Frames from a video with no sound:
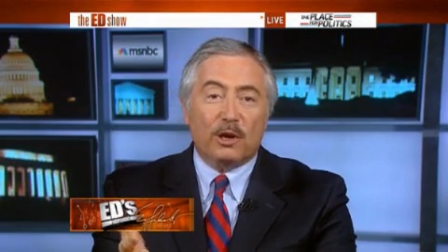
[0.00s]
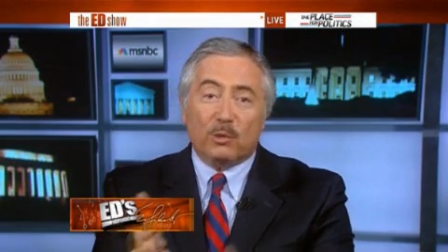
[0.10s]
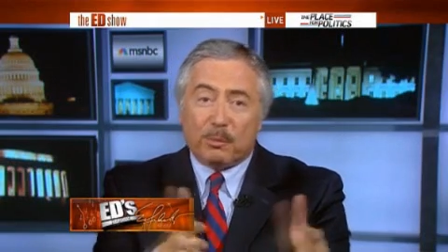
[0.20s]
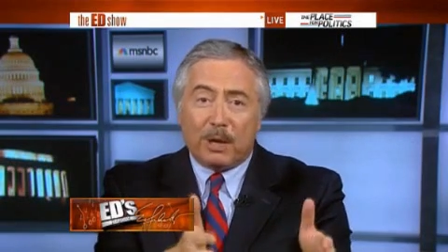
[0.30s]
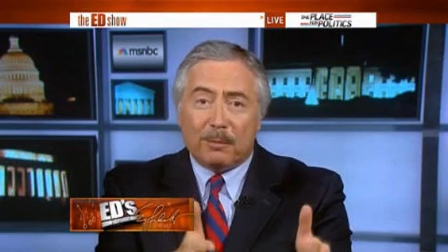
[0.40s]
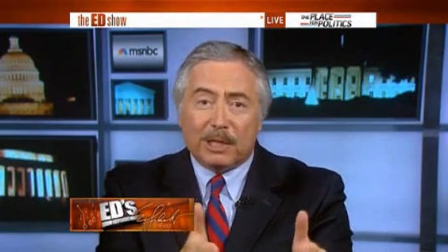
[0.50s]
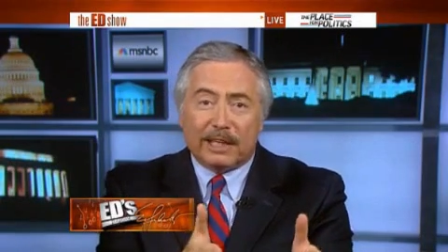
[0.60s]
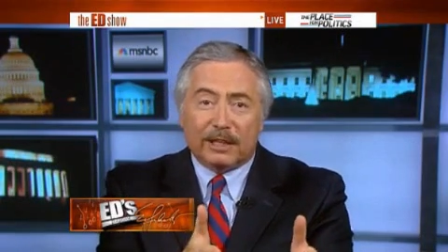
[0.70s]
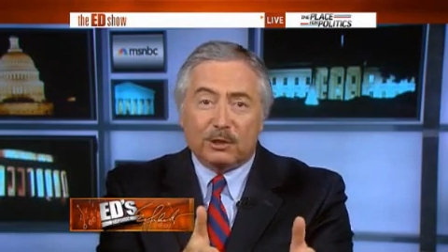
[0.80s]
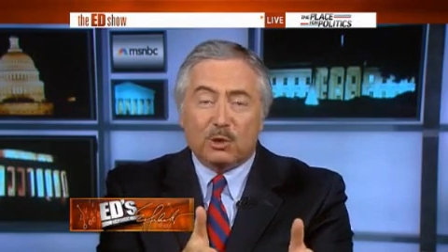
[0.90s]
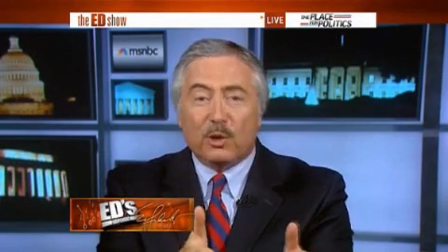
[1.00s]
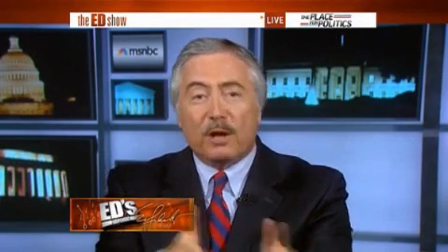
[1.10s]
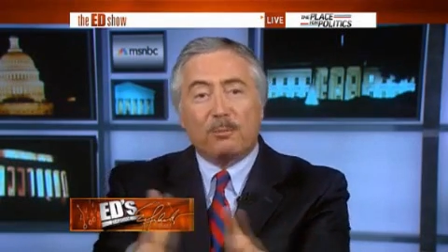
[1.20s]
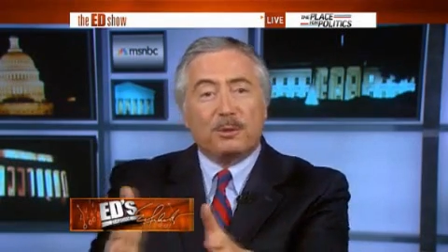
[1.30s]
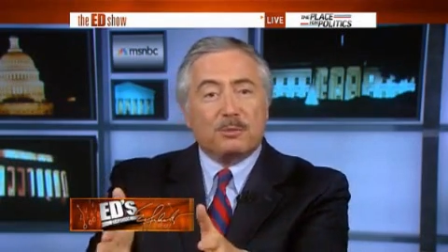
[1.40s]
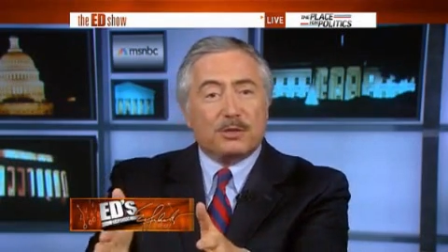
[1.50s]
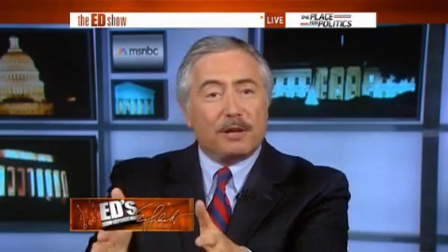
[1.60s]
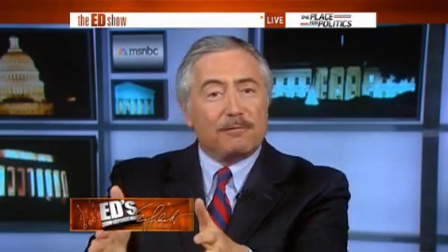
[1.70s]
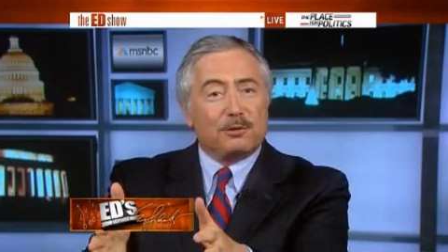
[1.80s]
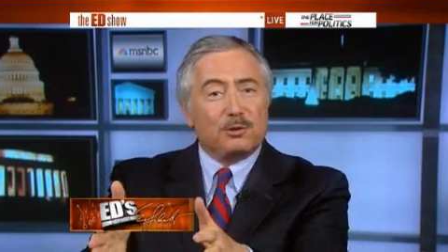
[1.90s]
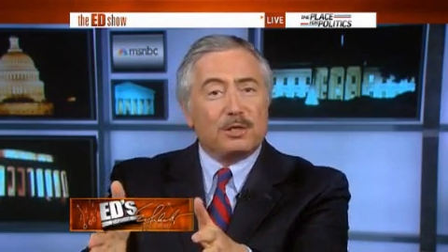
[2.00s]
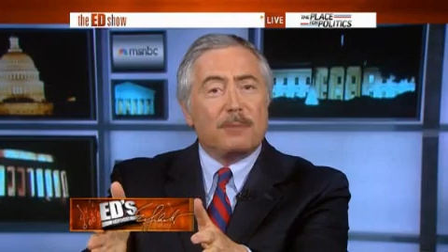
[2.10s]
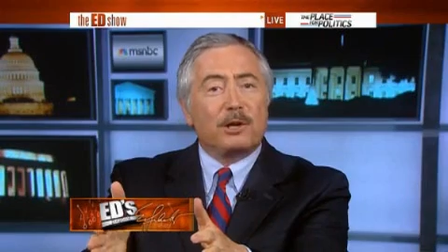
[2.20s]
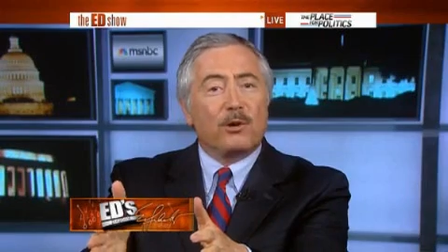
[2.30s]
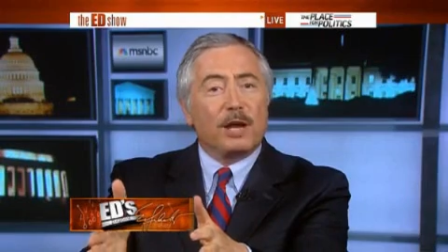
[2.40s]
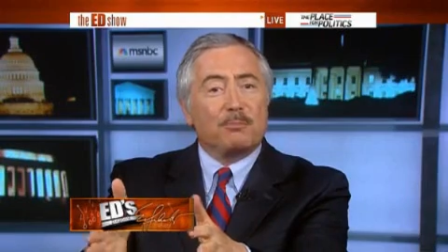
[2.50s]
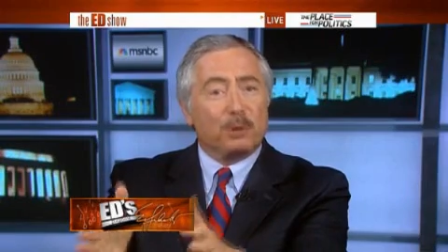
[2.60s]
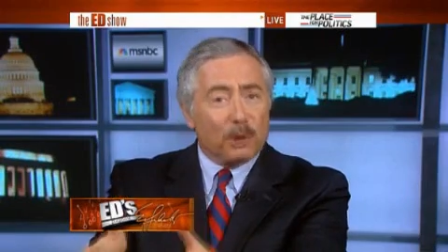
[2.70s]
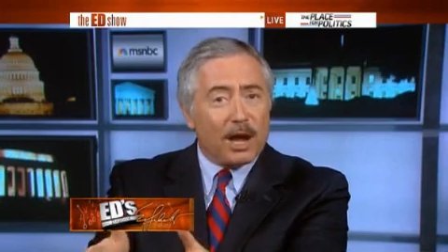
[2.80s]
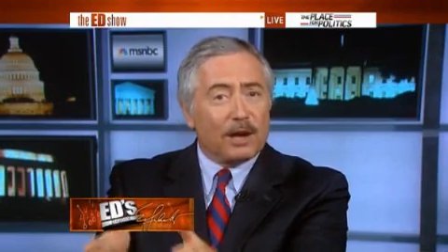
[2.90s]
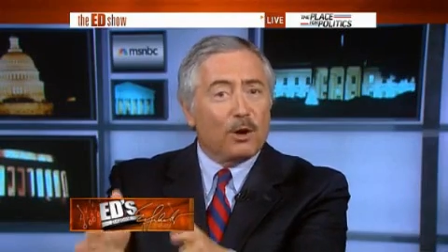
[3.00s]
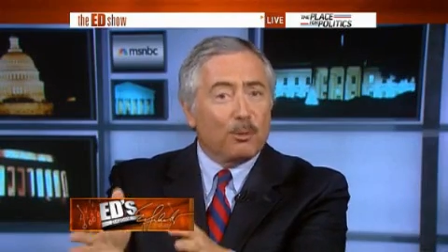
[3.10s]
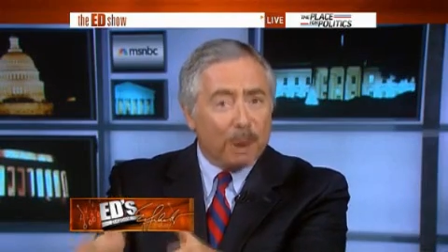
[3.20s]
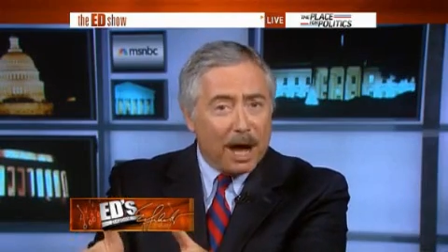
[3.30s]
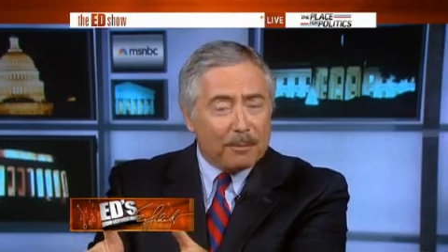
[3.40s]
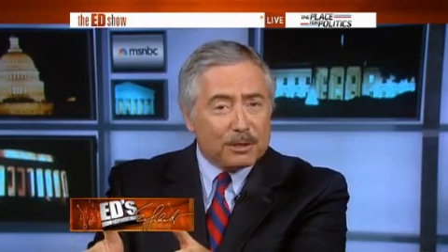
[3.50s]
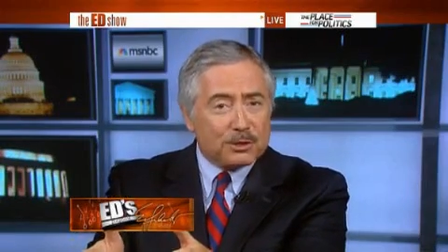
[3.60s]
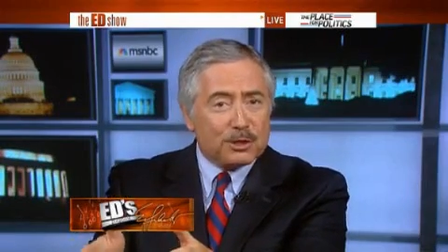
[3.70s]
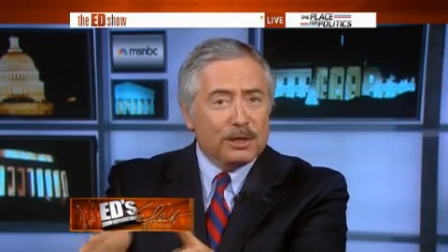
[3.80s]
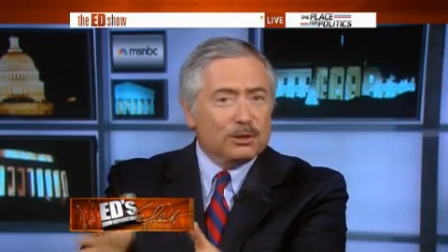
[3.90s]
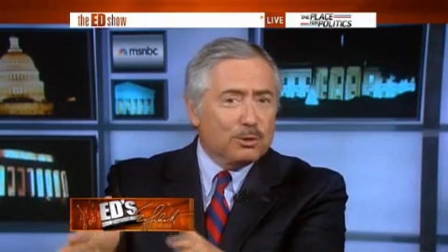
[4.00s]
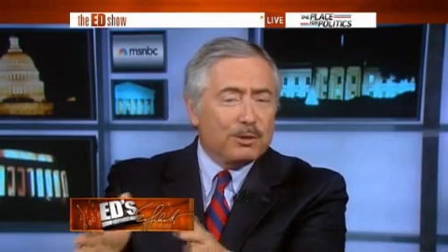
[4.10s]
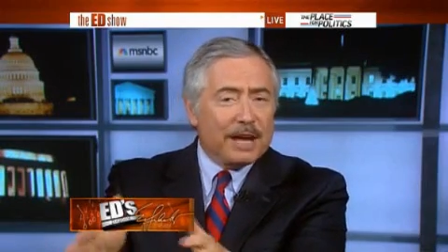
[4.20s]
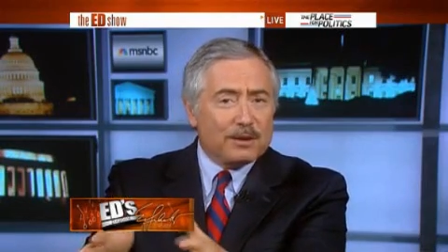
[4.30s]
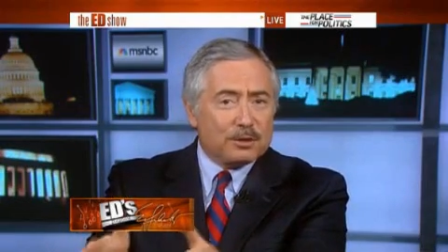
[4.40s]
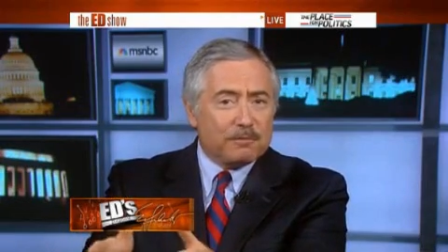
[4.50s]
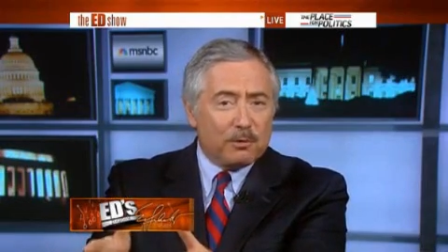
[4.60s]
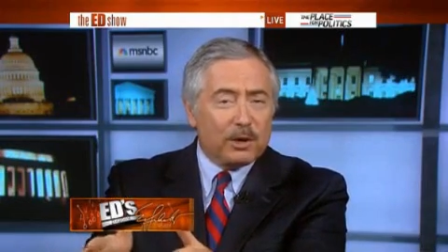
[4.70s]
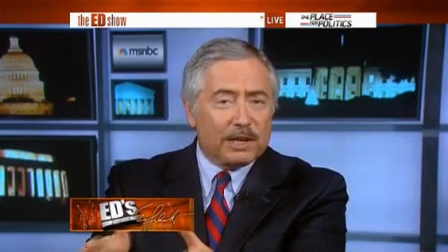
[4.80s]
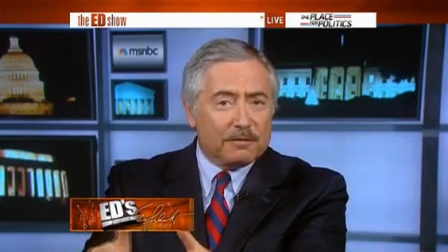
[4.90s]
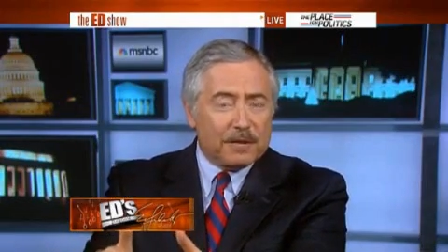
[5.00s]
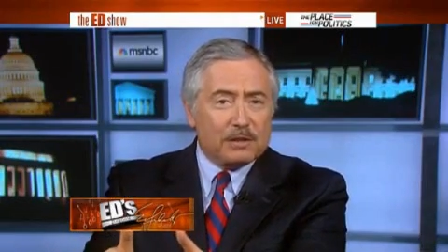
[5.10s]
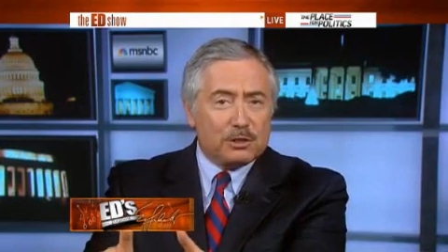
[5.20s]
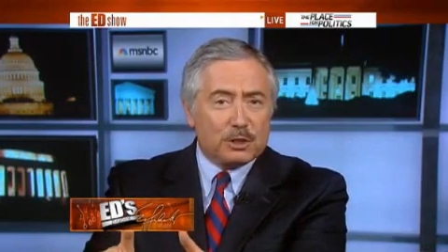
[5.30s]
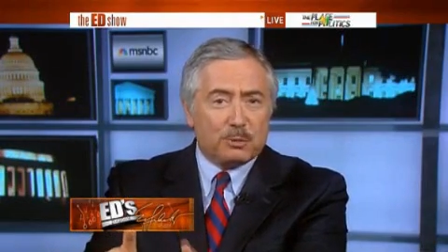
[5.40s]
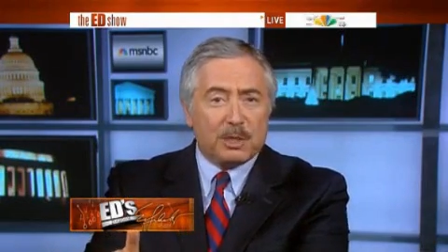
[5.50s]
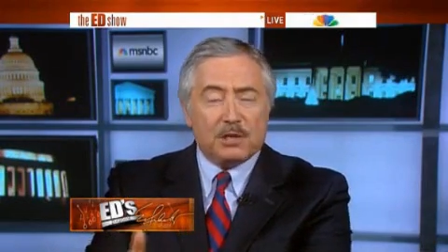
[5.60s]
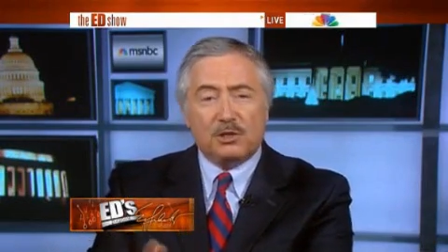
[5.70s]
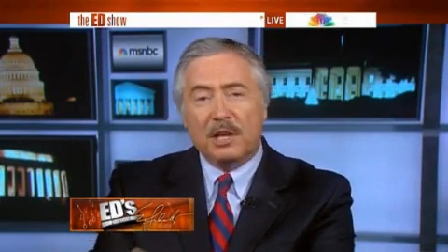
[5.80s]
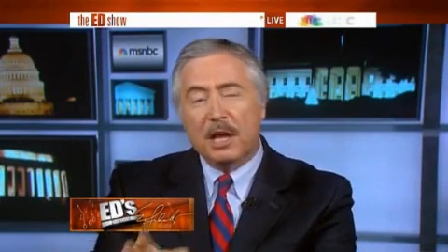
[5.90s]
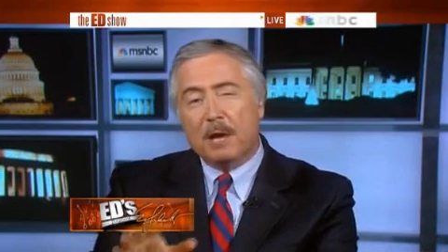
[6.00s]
a Republican who helped himself to Democrat Barack Obama's 2004 convention speech.